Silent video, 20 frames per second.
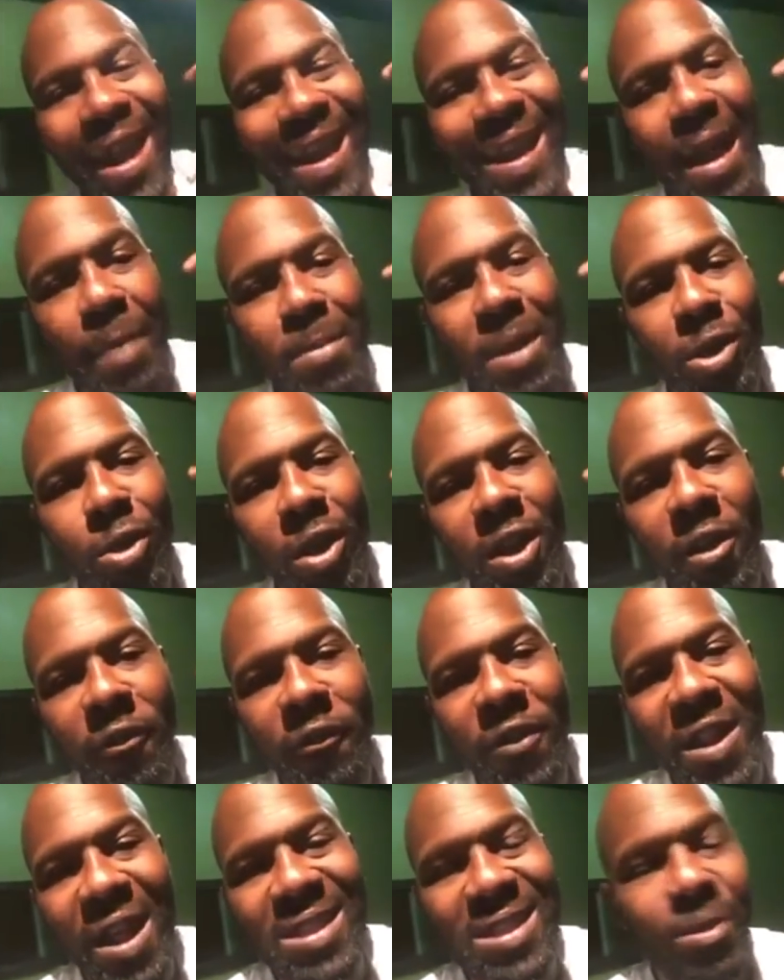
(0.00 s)
the head and make all the
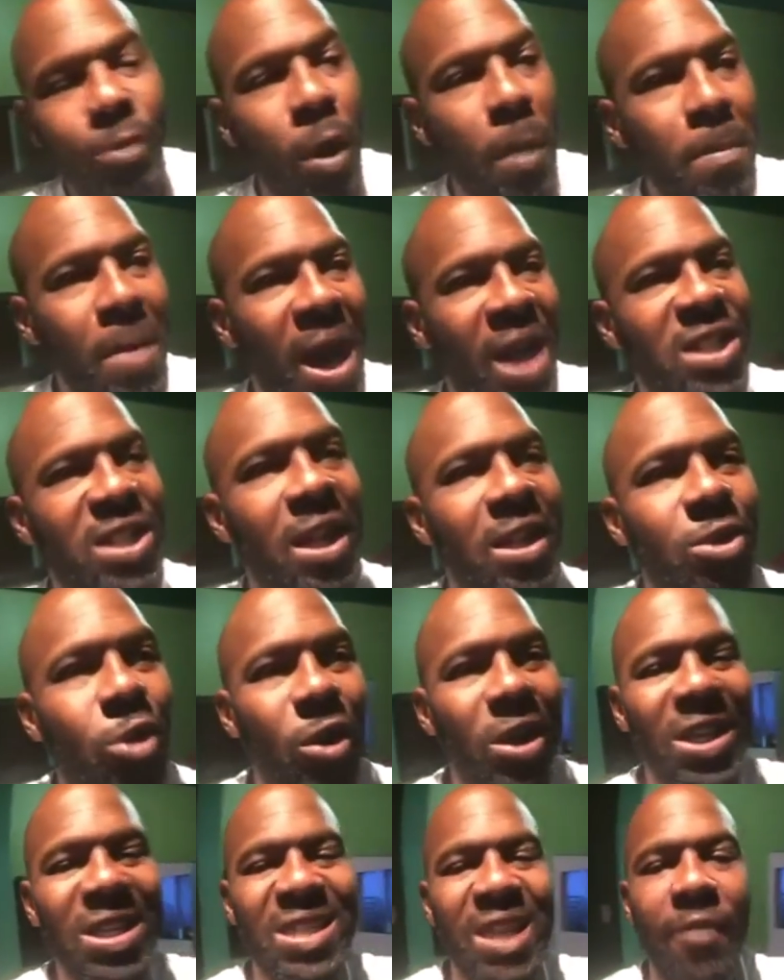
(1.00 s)
feel as if Marshall
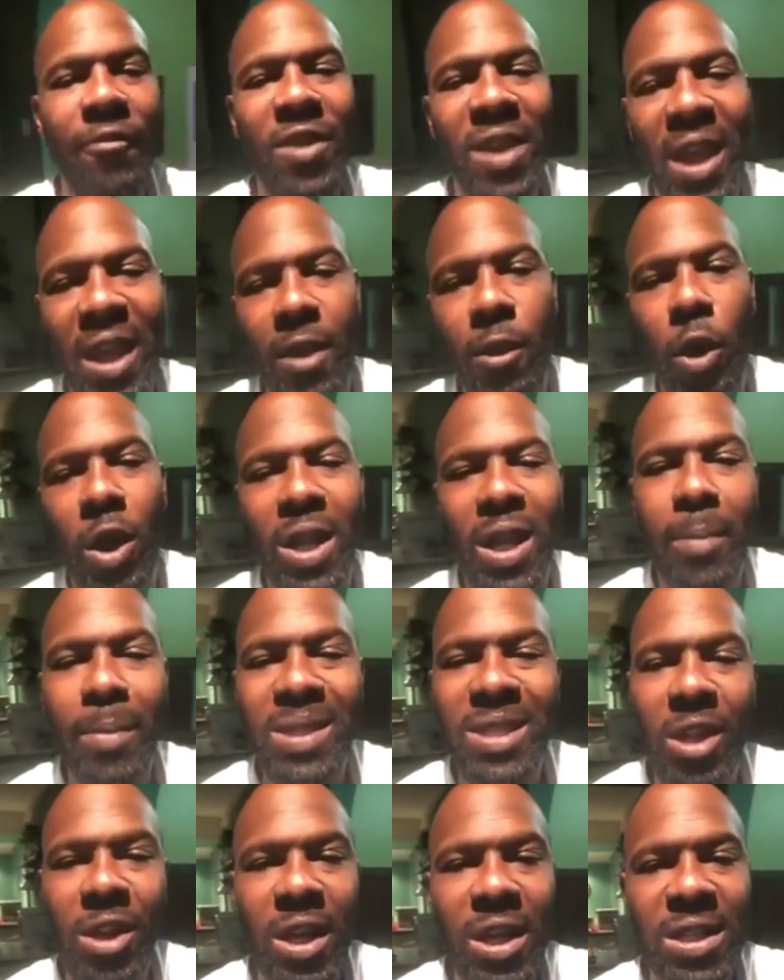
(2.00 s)
calling himself king. All the, let
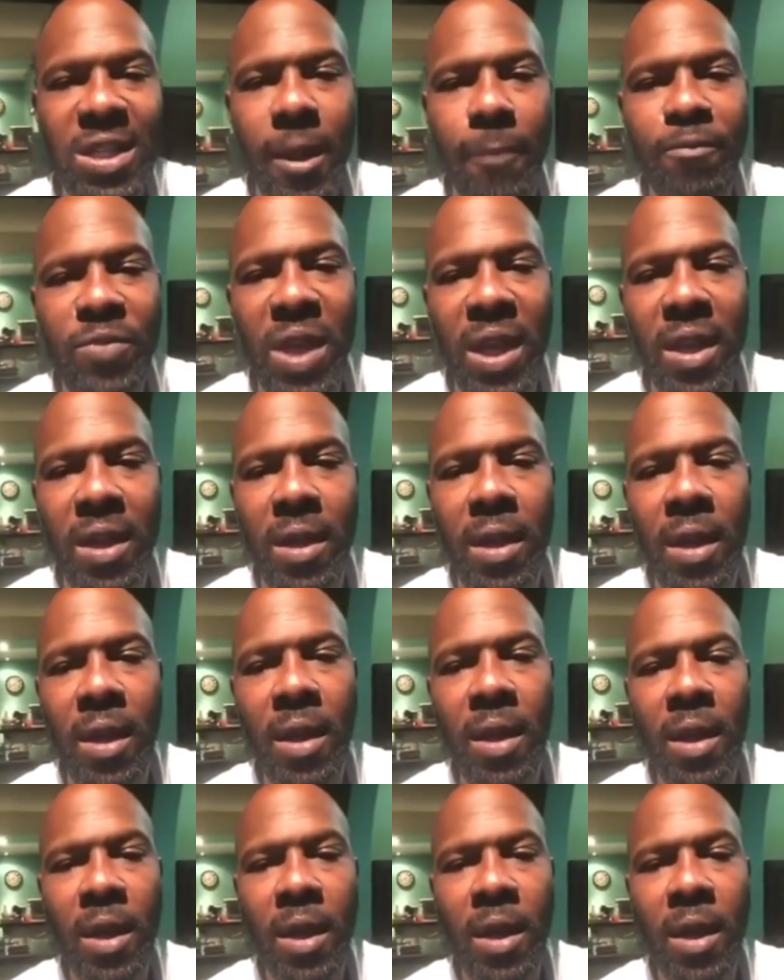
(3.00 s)
me tell you something.